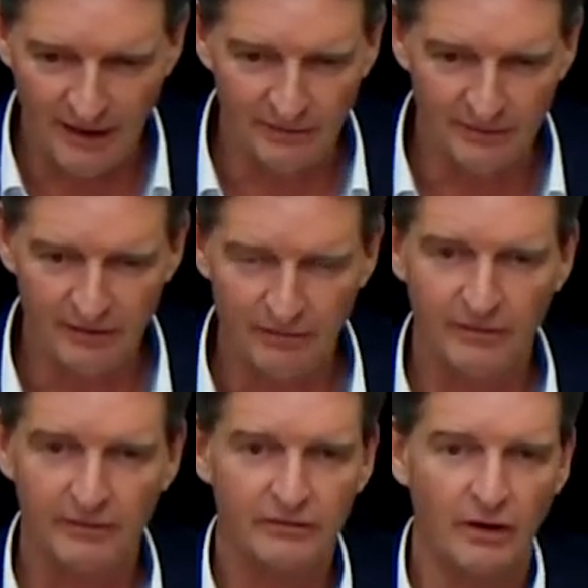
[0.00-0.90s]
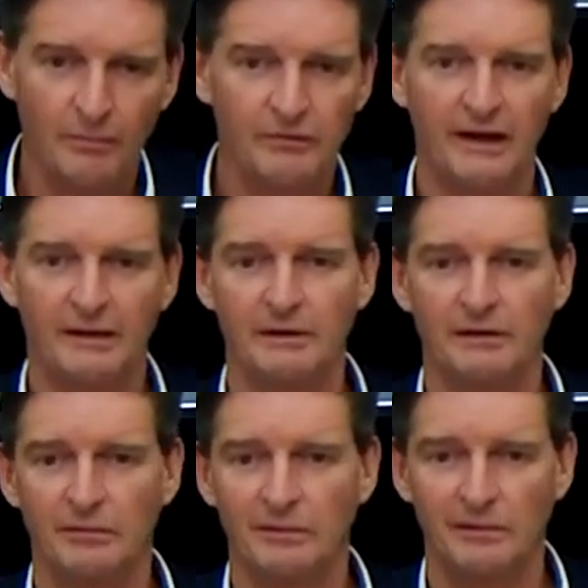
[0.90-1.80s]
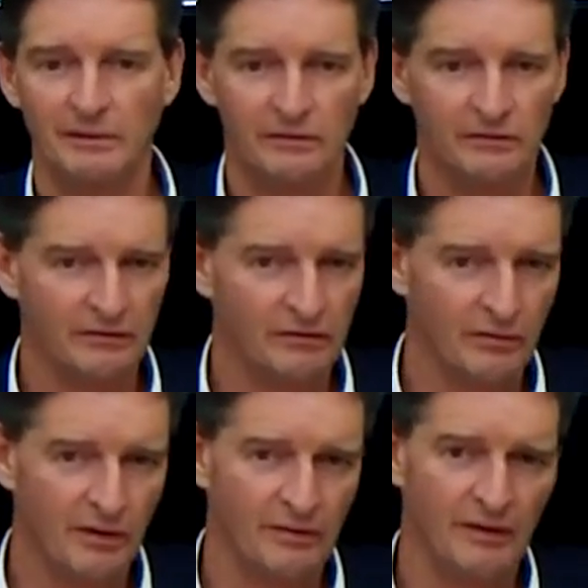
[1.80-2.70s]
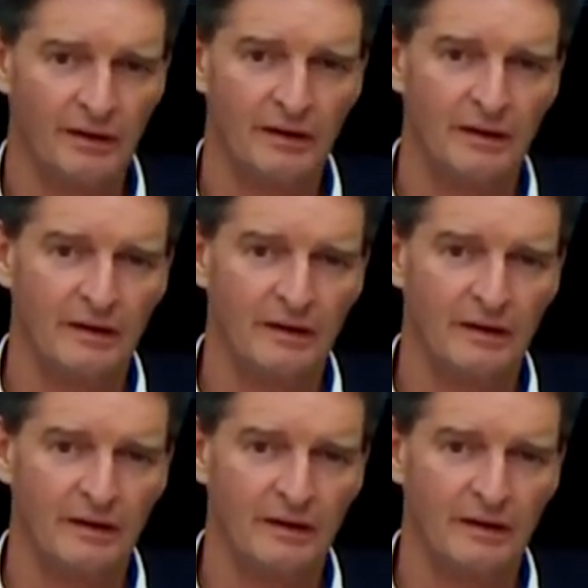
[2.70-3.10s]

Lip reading: how the different subsegment works, and so on.